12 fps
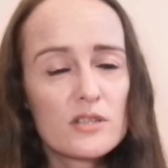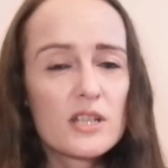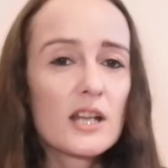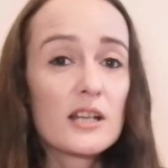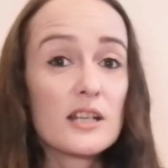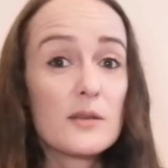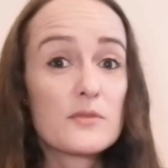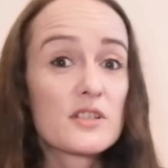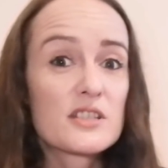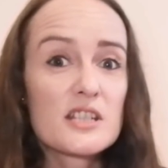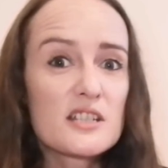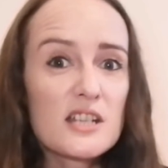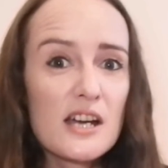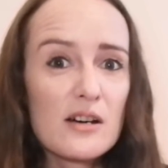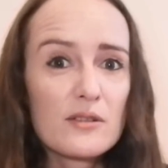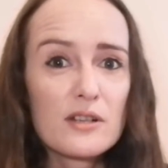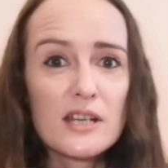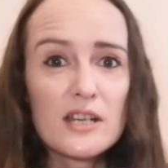telling him to sit
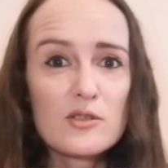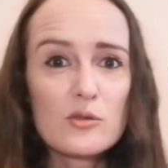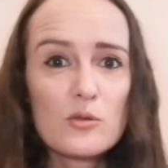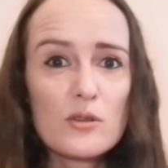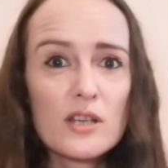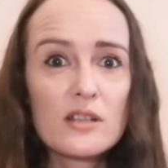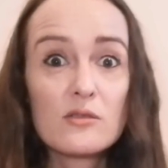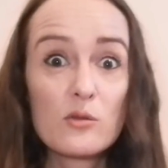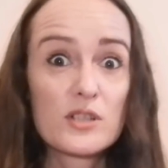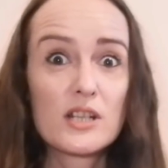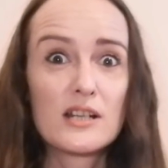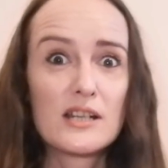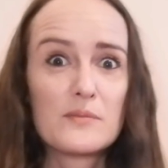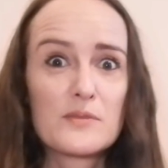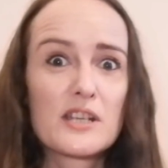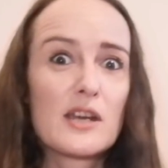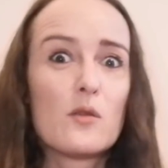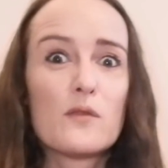down and get talking, or telling him to
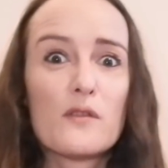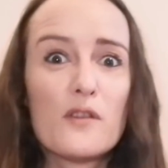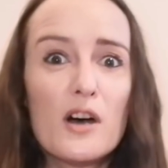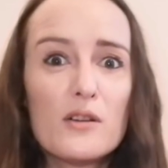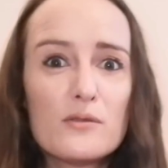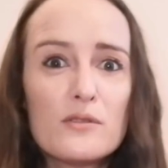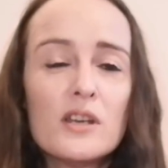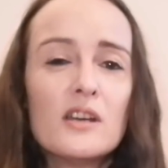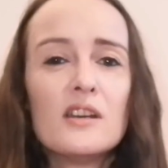get off the phone